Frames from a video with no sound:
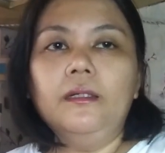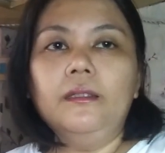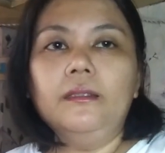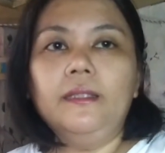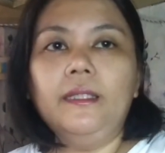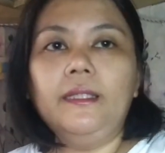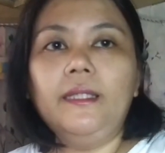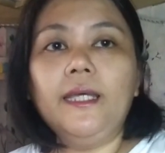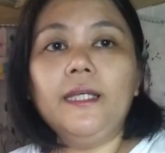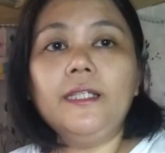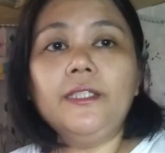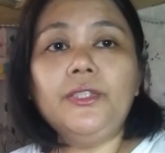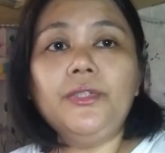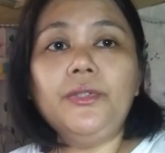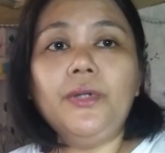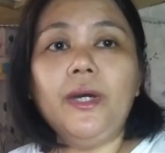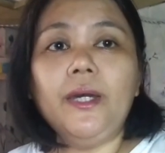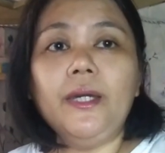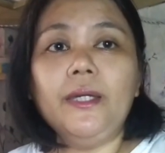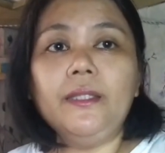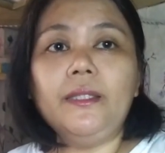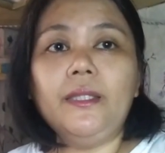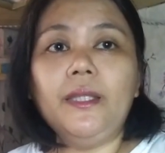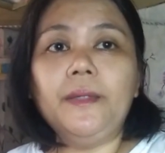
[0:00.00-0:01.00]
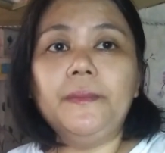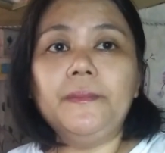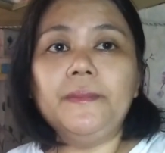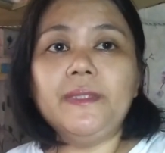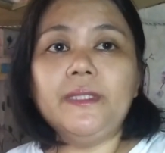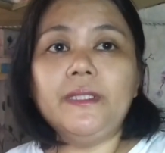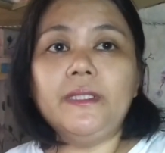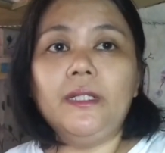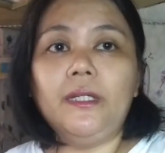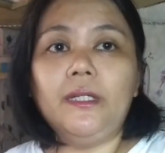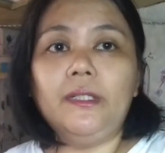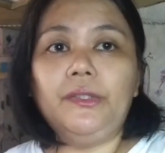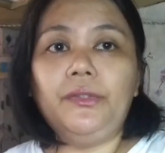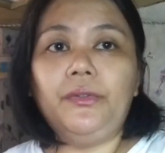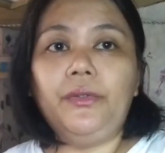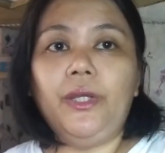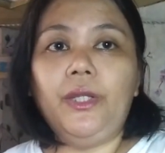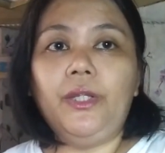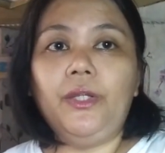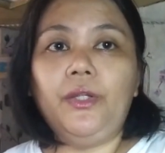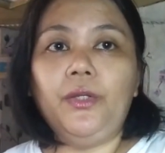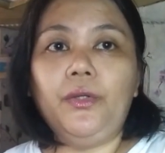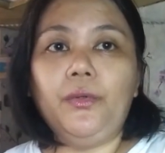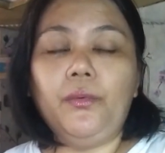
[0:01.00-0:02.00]
The next 2 items that
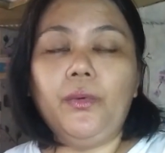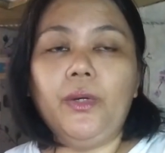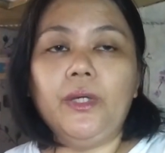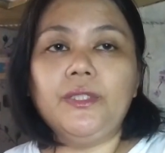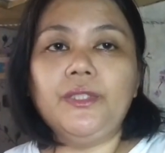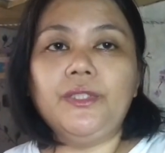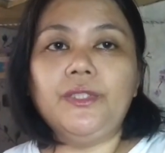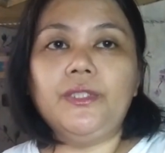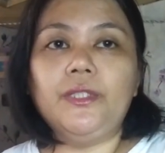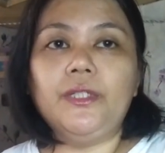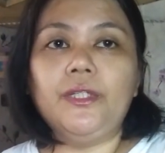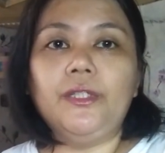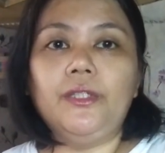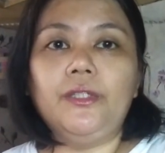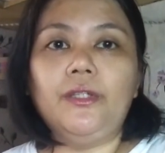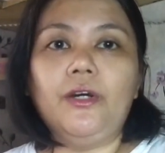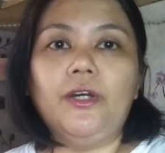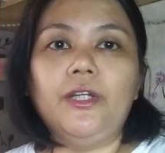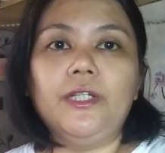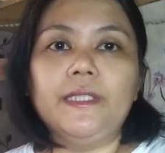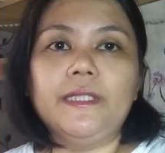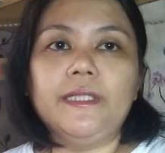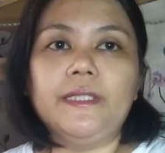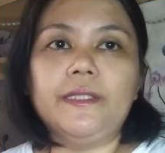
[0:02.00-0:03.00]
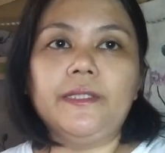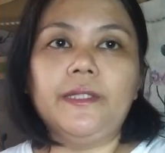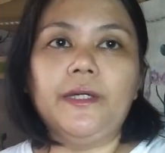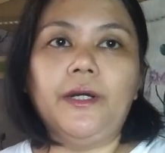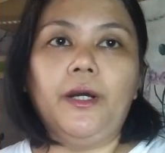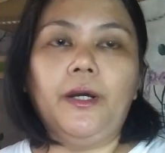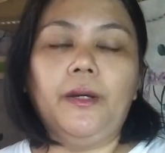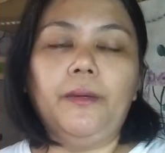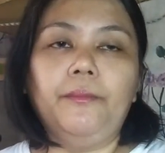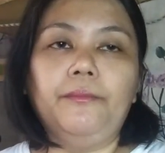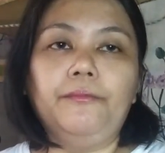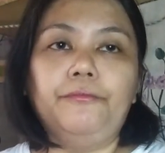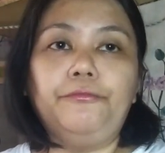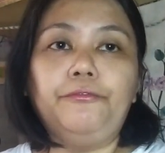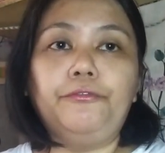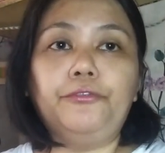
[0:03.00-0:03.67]
Rain requested are some